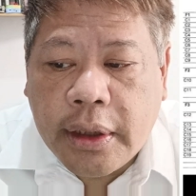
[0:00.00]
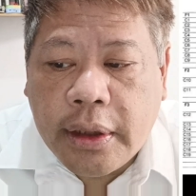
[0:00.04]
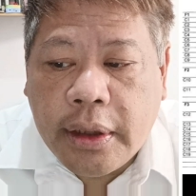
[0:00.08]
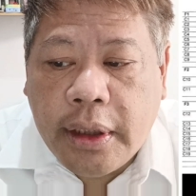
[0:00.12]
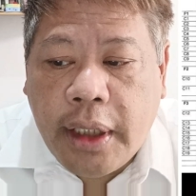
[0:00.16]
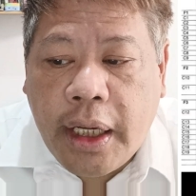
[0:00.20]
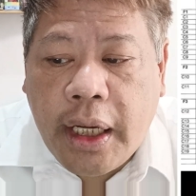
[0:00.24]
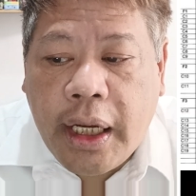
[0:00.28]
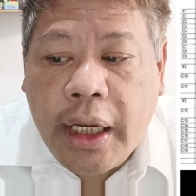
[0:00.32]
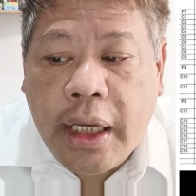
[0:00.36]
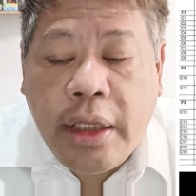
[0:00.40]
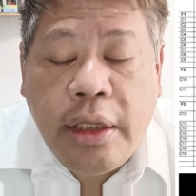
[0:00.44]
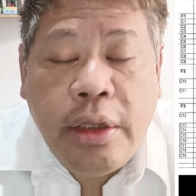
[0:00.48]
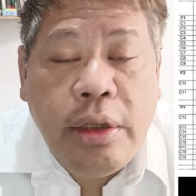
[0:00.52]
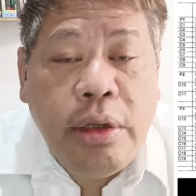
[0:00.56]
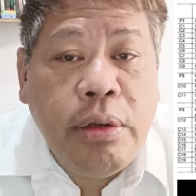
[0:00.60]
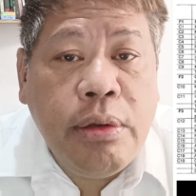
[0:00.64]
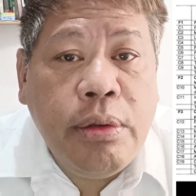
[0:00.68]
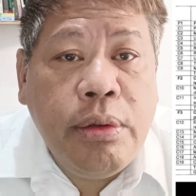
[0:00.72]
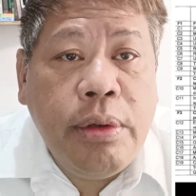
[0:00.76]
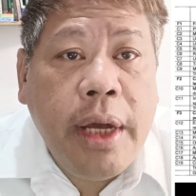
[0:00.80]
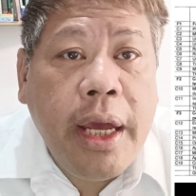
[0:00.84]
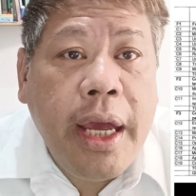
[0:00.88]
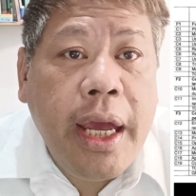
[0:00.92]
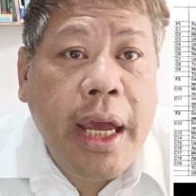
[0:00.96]
Then
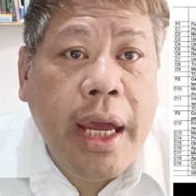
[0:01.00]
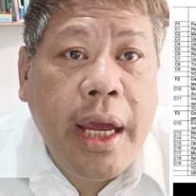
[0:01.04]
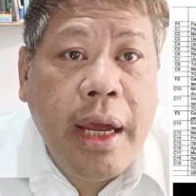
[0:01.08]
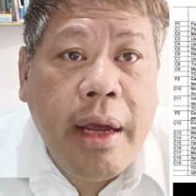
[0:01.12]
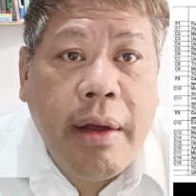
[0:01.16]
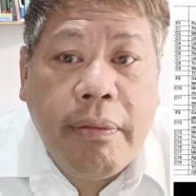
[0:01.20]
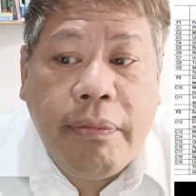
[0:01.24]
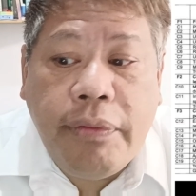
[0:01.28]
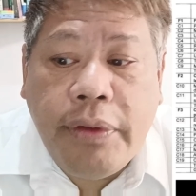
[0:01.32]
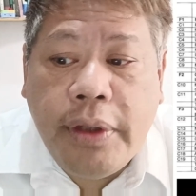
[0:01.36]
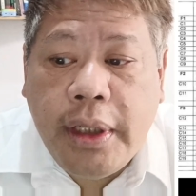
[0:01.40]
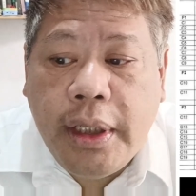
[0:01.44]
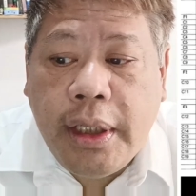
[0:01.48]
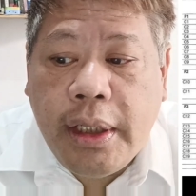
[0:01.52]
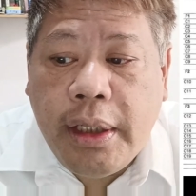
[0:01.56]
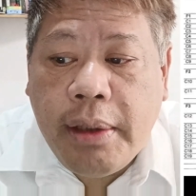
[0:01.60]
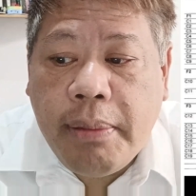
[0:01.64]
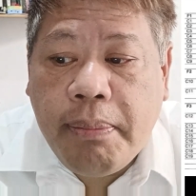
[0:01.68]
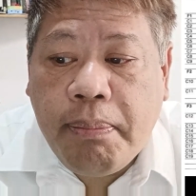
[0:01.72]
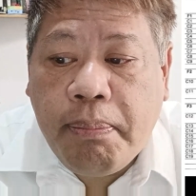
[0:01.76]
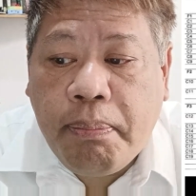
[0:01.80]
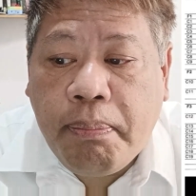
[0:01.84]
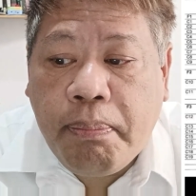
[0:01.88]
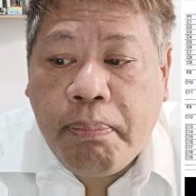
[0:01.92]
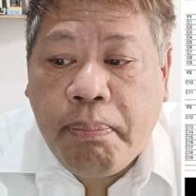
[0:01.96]
you have
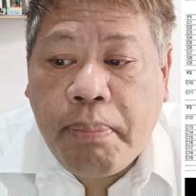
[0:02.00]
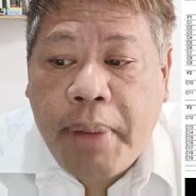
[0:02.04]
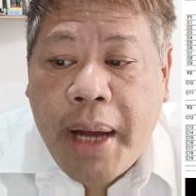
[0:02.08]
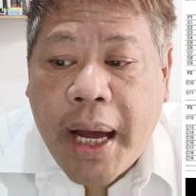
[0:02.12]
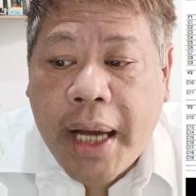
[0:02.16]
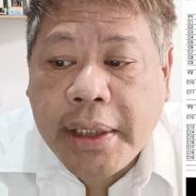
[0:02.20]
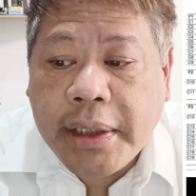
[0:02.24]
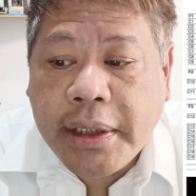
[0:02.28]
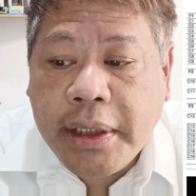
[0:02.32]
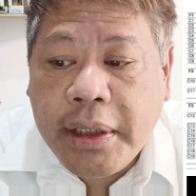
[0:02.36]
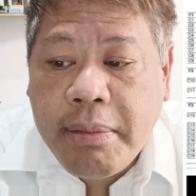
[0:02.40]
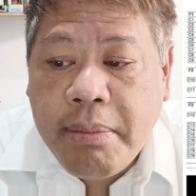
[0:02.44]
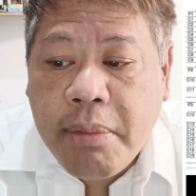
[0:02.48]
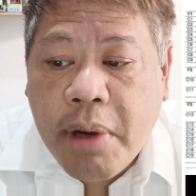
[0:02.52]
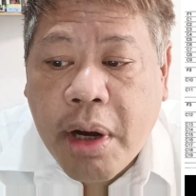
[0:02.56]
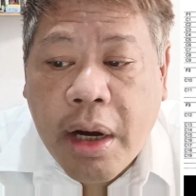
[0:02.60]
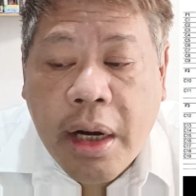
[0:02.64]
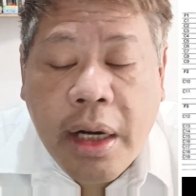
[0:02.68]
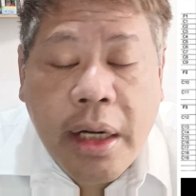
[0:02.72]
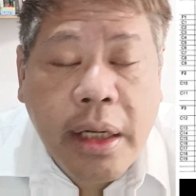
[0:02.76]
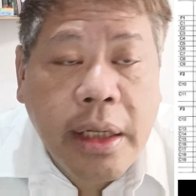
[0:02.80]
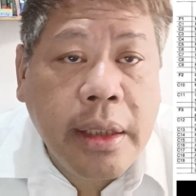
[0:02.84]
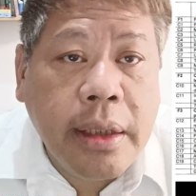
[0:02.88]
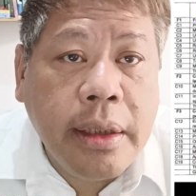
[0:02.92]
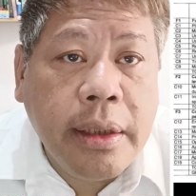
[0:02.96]
the passing
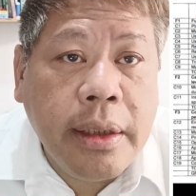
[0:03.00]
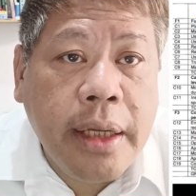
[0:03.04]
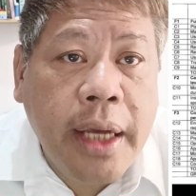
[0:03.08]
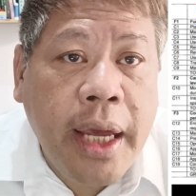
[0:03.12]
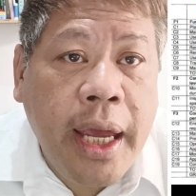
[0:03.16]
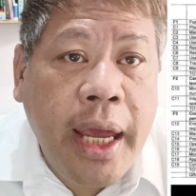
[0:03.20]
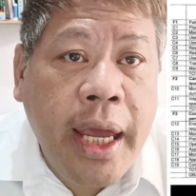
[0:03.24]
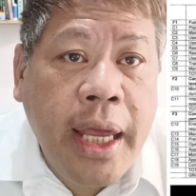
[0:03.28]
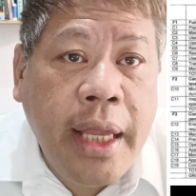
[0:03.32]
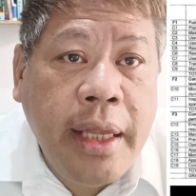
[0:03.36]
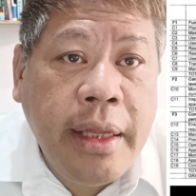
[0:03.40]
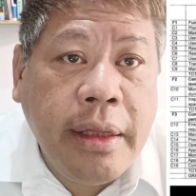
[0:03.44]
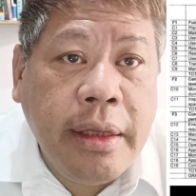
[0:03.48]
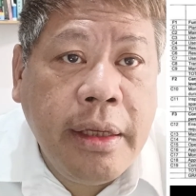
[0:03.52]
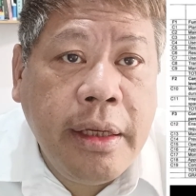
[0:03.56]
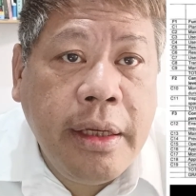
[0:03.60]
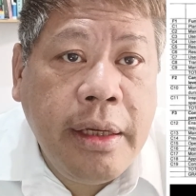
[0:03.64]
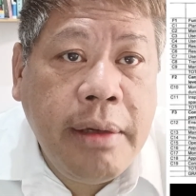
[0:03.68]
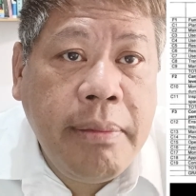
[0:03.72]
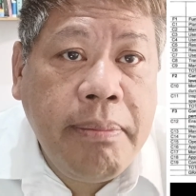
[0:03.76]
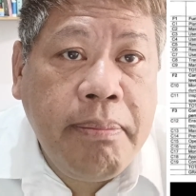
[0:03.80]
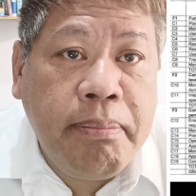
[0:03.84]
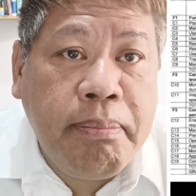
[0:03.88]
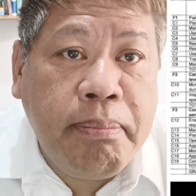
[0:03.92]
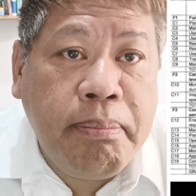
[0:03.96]
mark and
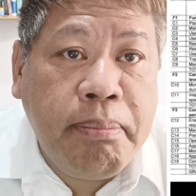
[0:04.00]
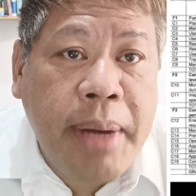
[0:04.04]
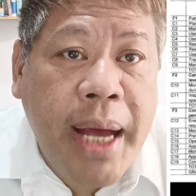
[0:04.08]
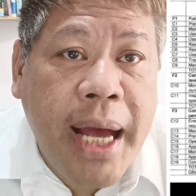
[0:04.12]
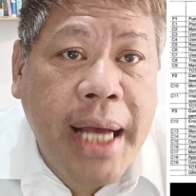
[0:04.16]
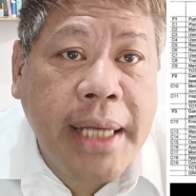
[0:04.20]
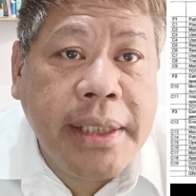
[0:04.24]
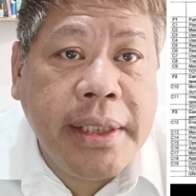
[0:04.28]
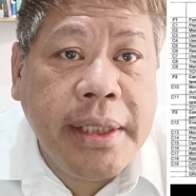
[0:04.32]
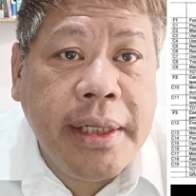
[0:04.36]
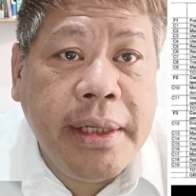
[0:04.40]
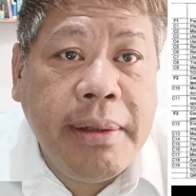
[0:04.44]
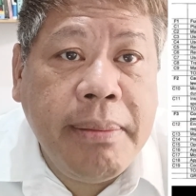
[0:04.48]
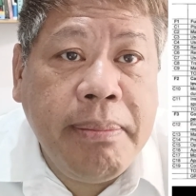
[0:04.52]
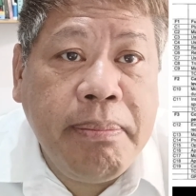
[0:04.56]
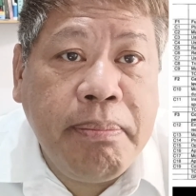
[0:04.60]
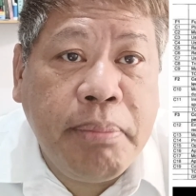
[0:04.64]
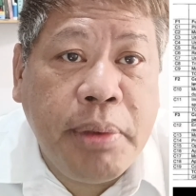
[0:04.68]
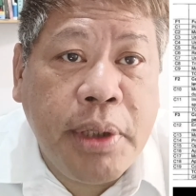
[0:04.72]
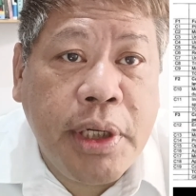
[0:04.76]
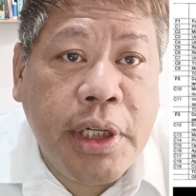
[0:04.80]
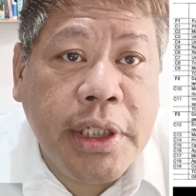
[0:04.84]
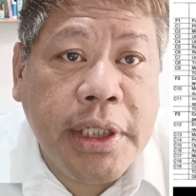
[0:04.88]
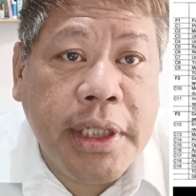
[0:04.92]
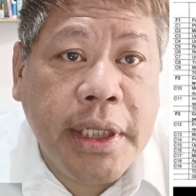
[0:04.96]
the passing
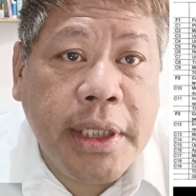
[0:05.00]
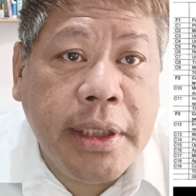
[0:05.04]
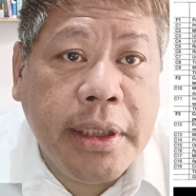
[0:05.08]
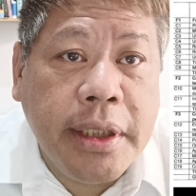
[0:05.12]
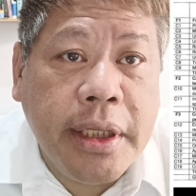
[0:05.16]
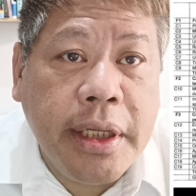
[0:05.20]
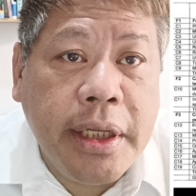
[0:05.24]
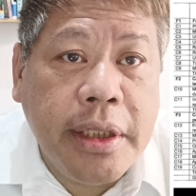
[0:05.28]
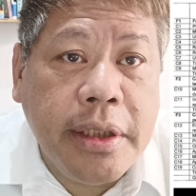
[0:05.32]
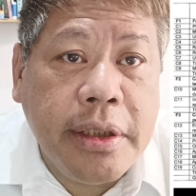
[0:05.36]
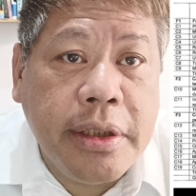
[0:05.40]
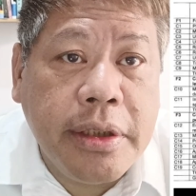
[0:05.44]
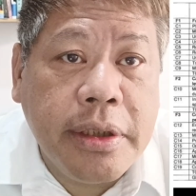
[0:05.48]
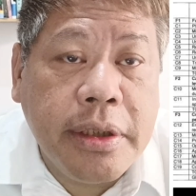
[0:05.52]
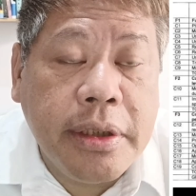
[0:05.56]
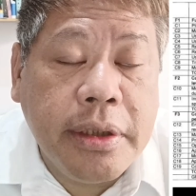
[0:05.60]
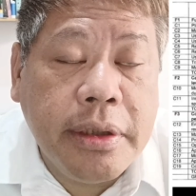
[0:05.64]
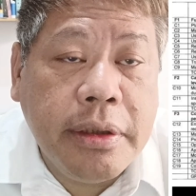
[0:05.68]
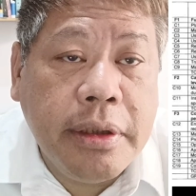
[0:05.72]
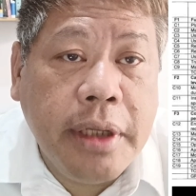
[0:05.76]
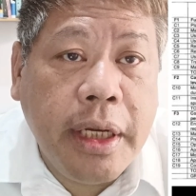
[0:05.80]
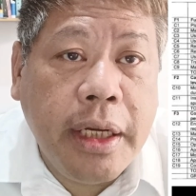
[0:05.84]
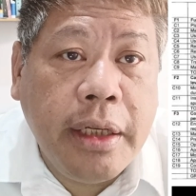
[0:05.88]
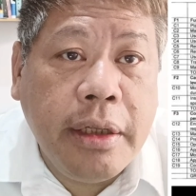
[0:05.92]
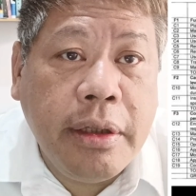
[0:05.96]
percentage.
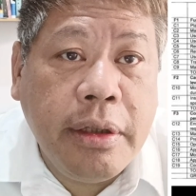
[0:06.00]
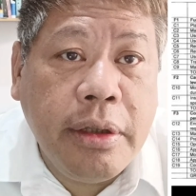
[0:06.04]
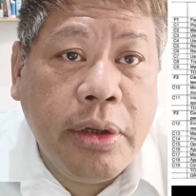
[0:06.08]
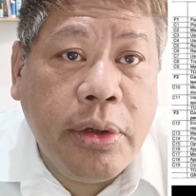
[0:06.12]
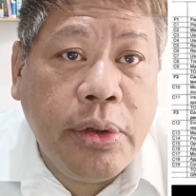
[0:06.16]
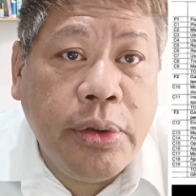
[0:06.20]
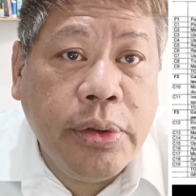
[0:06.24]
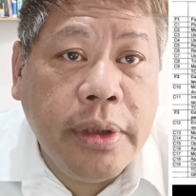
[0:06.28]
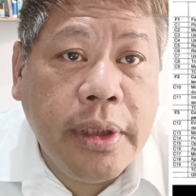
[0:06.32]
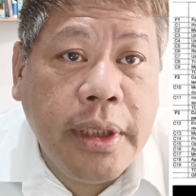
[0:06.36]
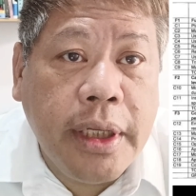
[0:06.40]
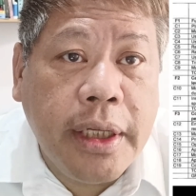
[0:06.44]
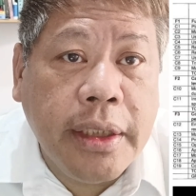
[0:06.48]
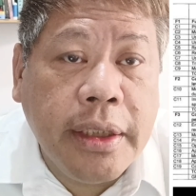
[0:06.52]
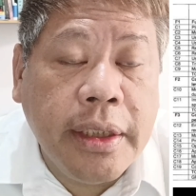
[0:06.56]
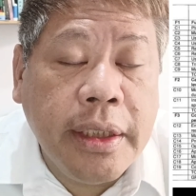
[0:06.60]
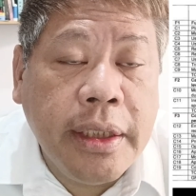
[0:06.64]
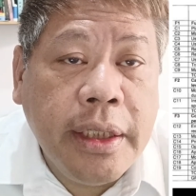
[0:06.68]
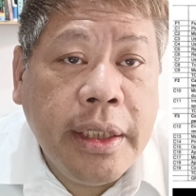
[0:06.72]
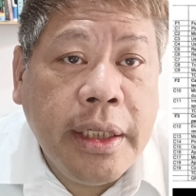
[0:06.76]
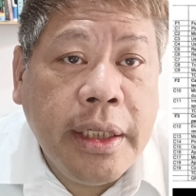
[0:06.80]
Take note that